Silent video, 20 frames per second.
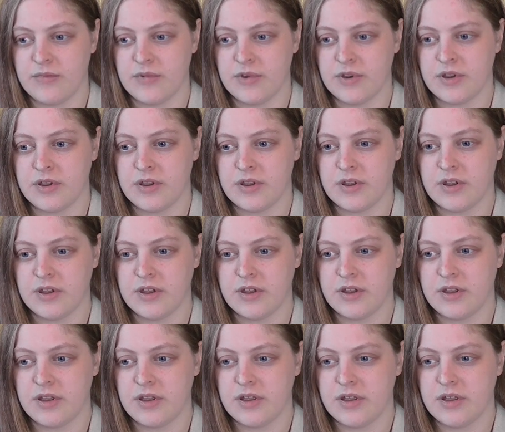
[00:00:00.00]

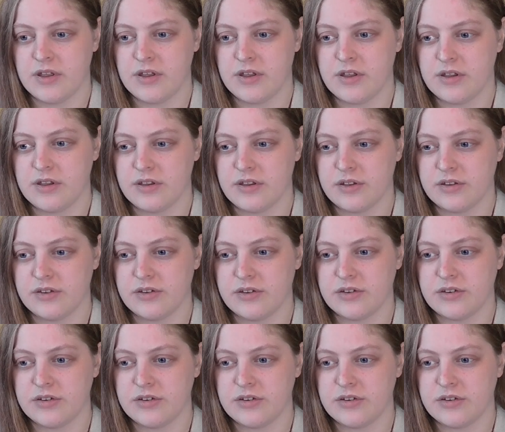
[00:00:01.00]
No one is speaking in this clip.